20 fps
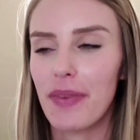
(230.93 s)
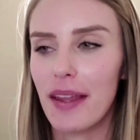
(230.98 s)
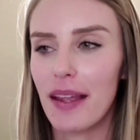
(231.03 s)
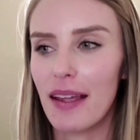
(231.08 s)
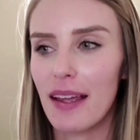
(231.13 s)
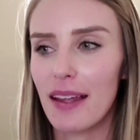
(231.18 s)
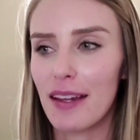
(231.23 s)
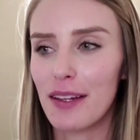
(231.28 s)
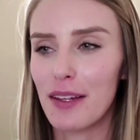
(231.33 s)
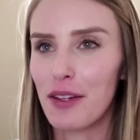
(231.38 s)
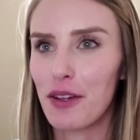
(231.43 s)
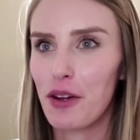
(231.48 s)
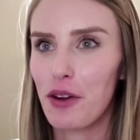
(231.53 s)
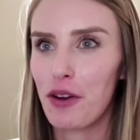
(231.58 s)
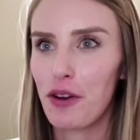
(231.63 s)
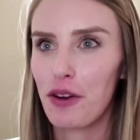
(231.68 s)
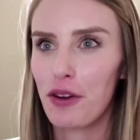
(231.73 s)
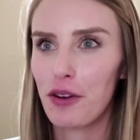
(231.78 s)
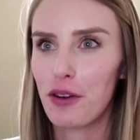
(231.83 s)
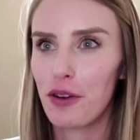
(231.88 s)
and
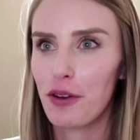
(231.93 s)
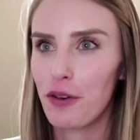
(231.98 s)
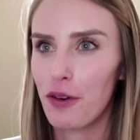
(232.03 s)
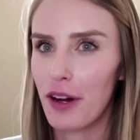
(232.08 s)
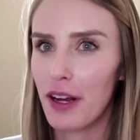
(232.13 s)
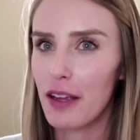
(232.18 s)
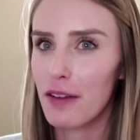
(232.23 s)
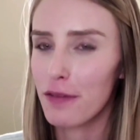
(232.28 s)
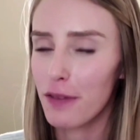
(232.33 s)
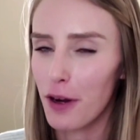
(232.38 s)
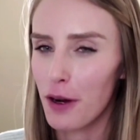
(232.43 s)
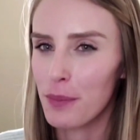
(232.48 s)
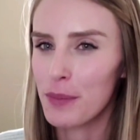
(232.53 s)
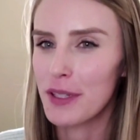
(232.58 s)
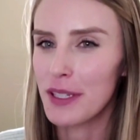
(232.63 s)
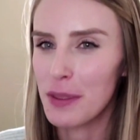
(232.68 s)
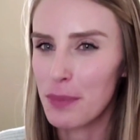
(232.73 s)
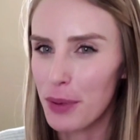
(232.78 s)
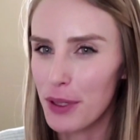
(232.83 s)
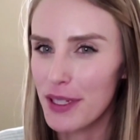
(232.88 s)
cricket
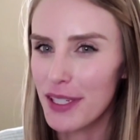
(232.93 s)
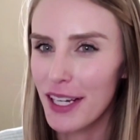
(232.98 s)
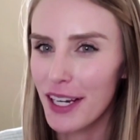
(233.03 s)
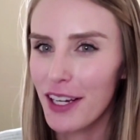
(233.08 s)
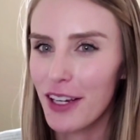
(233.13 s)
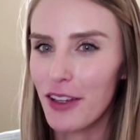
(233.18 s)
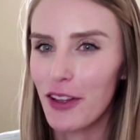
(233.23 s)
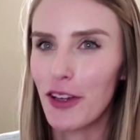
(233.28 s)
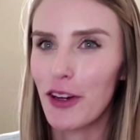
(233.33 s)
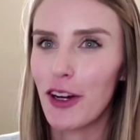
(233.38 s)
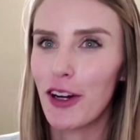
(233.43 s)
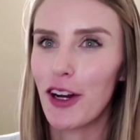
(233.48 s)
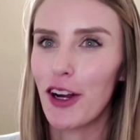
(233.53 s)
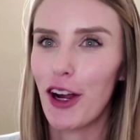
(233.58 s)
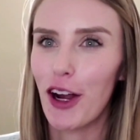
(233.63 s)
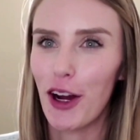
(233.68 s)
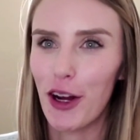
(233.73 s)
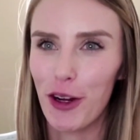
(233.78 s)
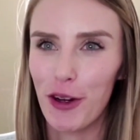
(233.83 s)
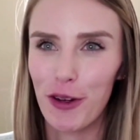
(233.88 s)
farms in particular
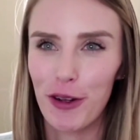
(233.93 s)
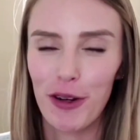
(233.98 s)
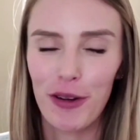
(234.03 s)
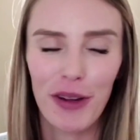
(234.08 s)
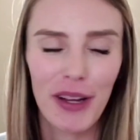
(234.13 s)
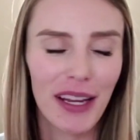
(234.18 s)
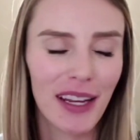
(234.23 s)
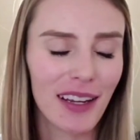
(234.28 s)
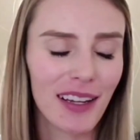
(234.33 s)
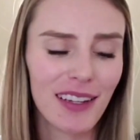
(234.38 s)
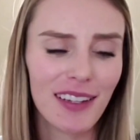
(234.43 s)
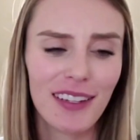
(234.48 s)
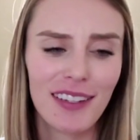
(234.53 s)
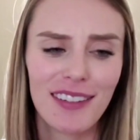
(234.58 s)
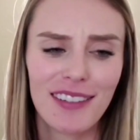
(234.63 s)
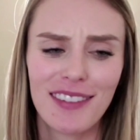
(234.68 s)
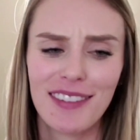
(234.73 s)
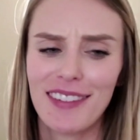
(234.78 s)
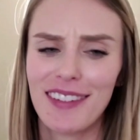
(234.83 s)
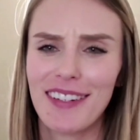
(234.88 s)
are growing
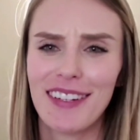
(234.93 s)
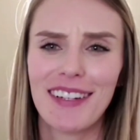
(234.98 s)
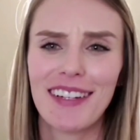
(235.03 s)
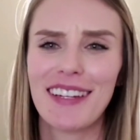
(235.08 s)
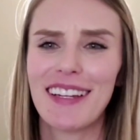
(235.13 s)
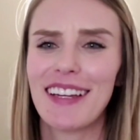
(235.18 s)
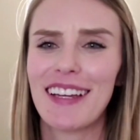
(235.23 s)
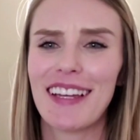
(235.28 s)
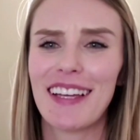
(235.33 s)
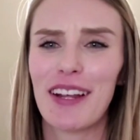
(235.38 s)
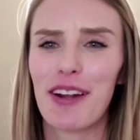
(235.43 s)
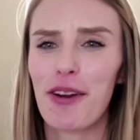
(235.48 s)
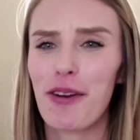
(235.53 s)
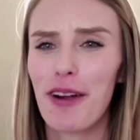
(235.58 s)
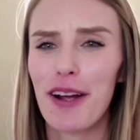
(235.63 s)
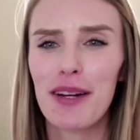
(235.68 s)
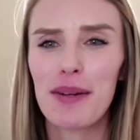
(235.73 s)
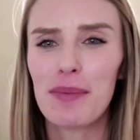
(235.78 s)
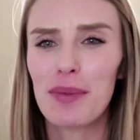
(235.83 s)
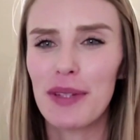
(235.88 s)

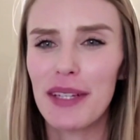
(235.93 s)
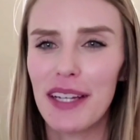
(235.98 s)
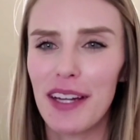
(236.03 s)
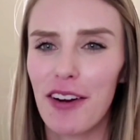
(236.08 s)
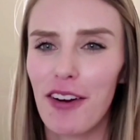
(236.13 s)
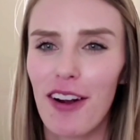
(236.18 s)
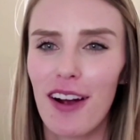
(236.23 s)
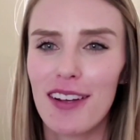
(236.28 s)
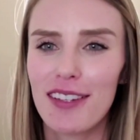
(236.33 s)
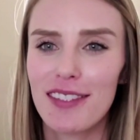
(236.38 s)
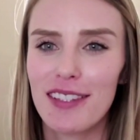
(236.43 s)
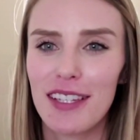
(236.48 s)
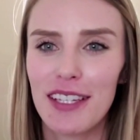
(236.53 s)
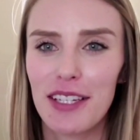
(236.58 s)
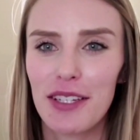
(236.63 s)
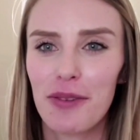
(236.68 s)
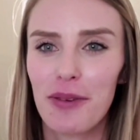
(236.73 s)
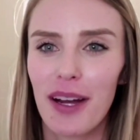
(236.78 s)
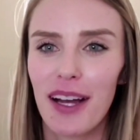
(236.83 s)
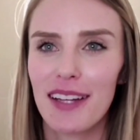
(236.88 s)
incredibly across the
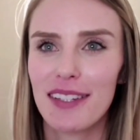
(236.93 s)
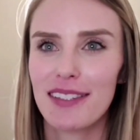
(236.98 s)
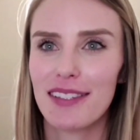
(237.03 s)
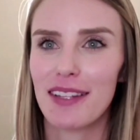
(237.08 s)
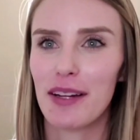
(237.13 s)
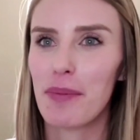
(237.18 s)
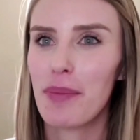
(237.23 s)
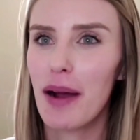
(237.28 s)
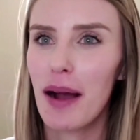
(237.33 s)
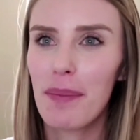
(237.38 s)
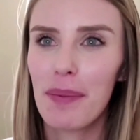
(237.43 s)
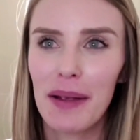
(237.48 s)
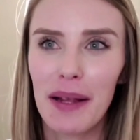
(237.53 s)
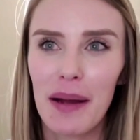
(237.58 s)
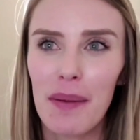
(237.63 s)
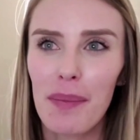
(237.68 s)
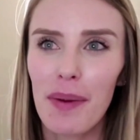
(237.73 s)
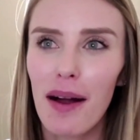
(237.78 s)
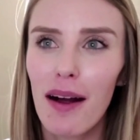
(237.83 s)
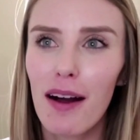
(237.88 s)
US. They're popping
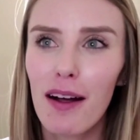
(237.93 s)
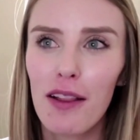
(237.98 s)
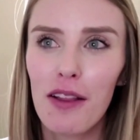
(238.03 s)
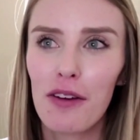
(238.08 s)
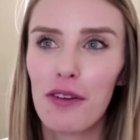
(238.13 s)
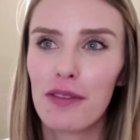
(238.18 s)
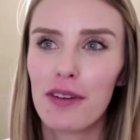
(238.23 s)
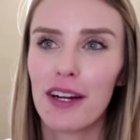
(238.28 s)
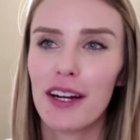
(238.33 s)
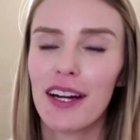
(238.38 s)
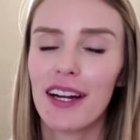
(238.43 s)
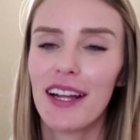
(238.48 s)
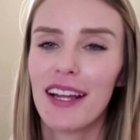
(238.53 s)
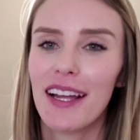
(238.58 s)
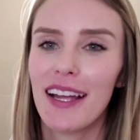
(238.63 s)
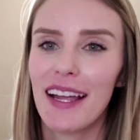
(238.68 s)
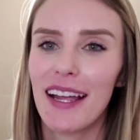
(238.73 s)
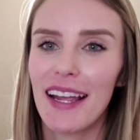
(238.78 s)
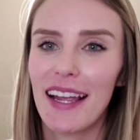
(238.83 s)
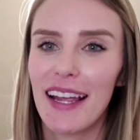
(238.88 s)
up all over,
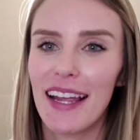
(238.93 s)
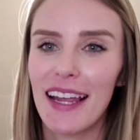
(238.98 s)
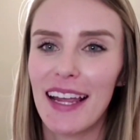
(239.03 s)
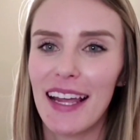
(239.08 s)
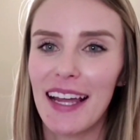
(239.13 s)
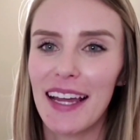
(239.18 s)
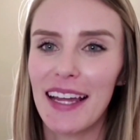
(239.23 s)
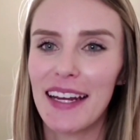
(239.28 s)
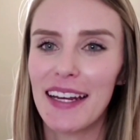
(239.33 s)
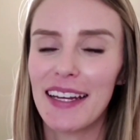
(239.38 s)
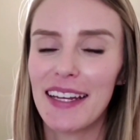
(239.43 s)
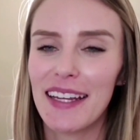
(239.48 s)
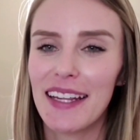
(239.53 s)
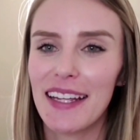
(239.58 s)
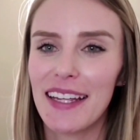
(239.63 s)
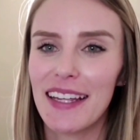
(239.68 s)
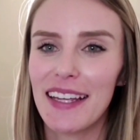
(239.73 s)
and